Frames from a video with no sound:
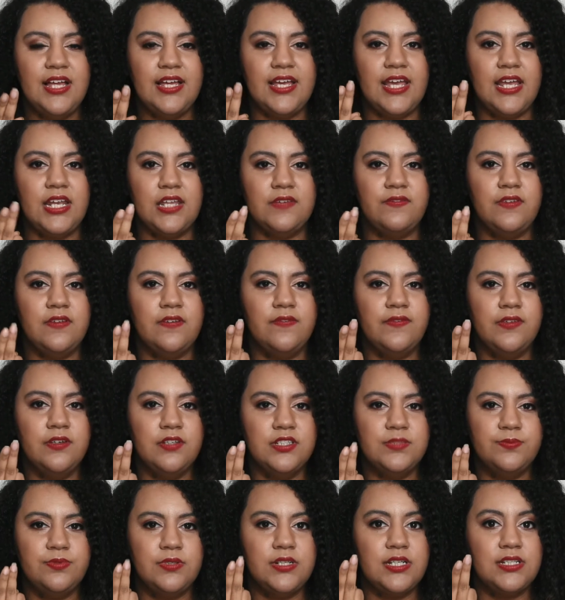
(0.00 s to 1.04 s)
and if it
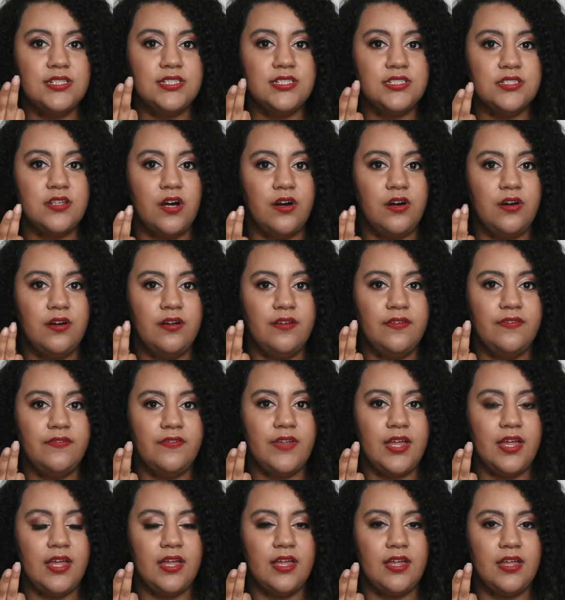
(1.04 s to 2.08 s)
feels pretty soft
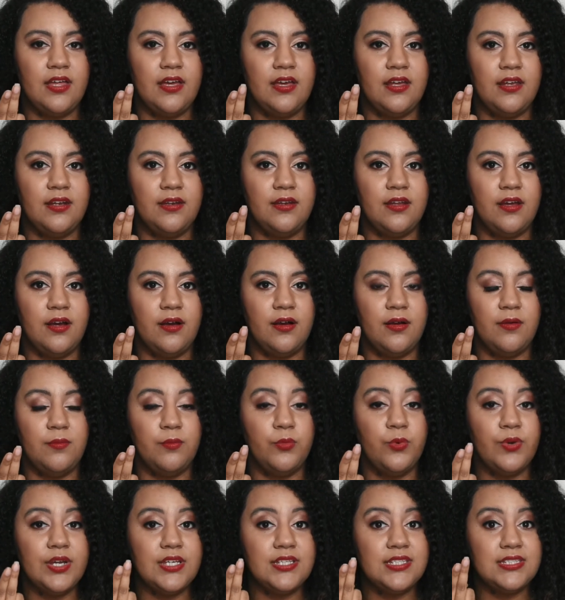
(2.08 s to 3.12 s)
and
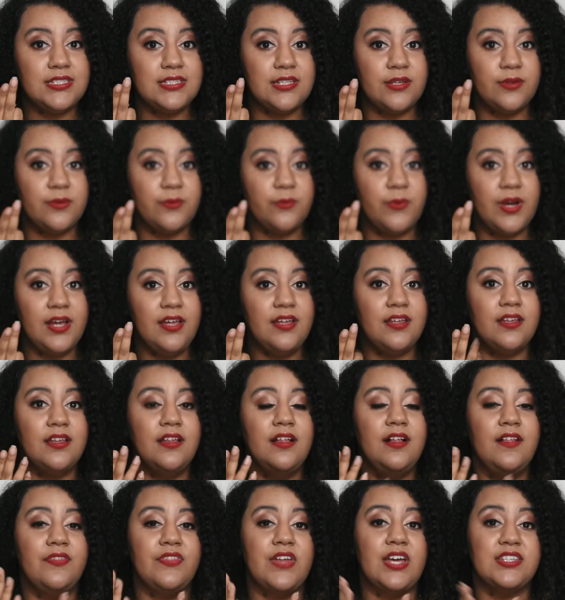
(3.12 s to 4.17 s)
moist and wet,
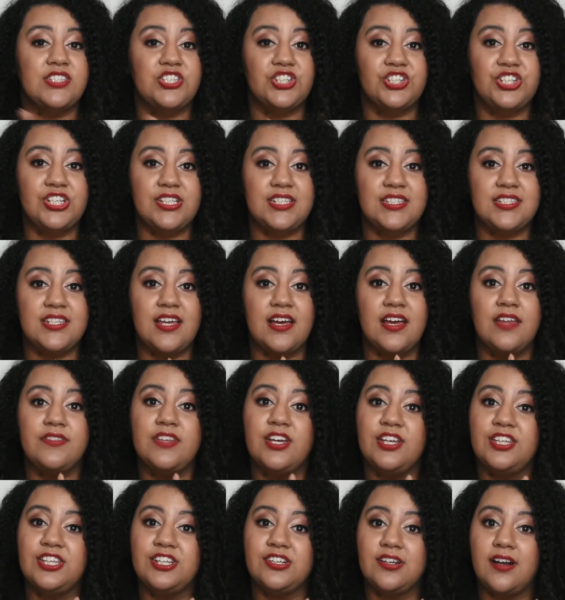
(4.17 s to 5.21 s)
that's a good sign
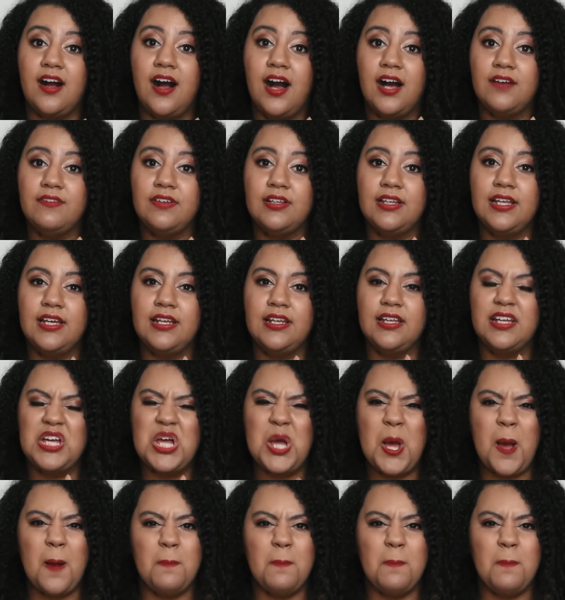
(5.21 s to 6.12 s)
that you're ovulating.